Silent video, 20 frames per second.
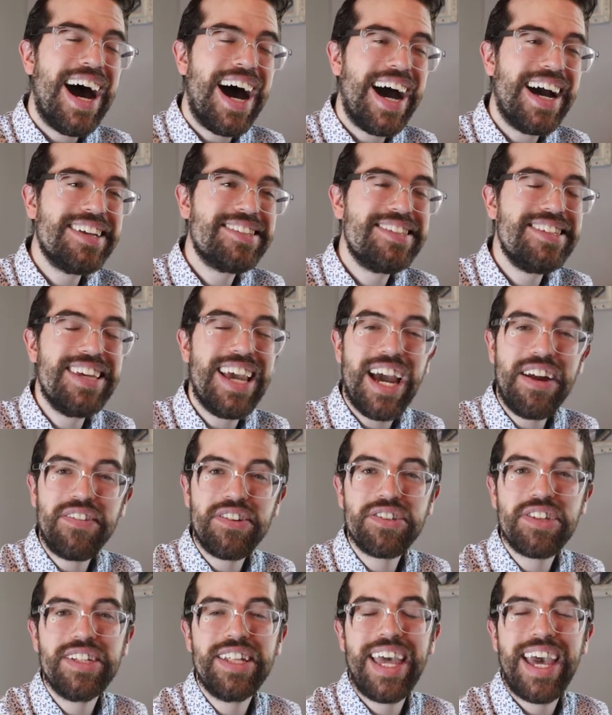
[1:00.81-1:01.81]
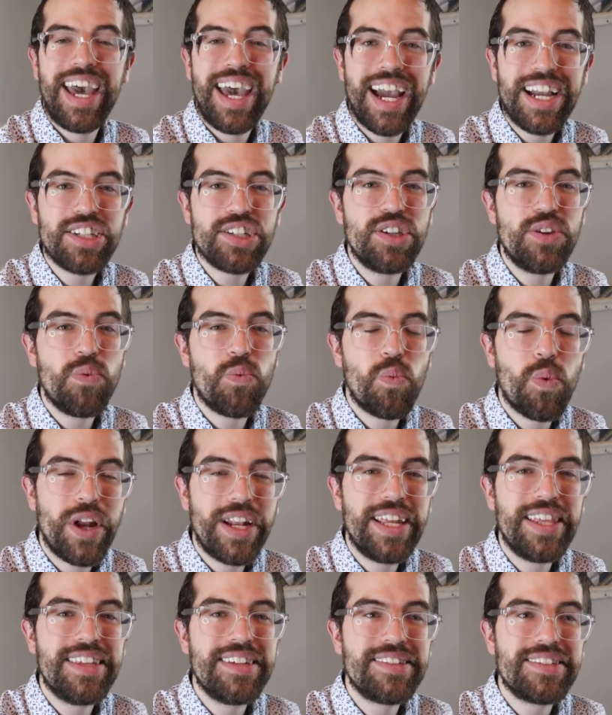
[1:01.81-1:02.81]
I see Everton actually
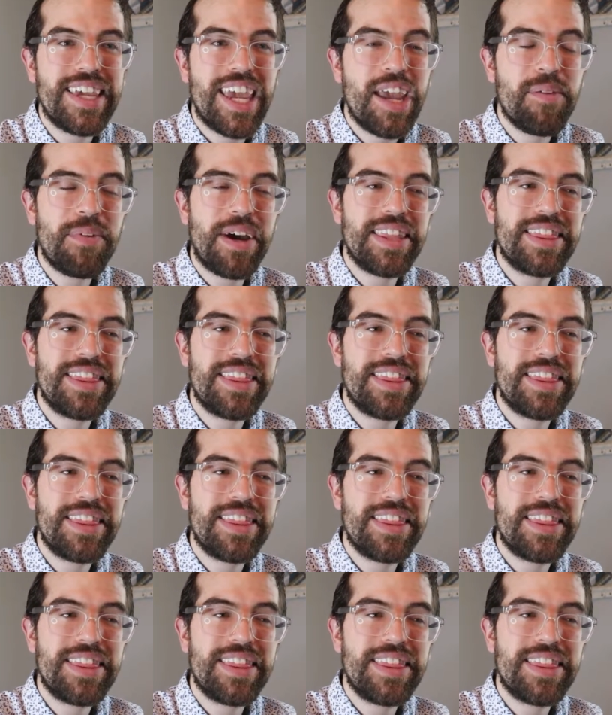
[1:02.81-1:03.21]
winning this game.